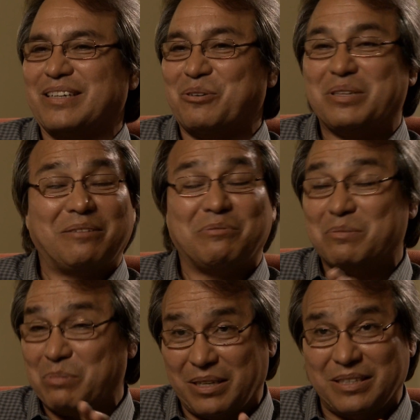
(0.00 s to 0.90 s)
or they
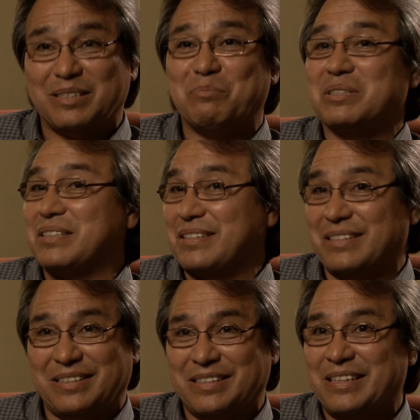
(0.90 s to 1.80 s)
respond in some
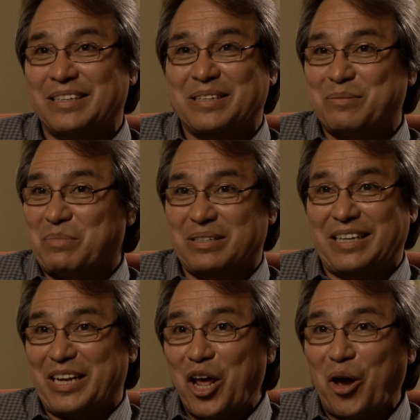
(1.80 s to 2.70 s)
instances by
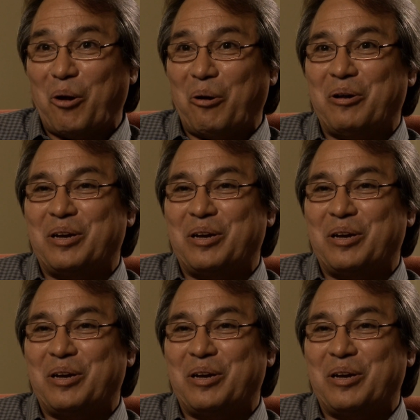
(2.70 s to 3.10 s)
saying no.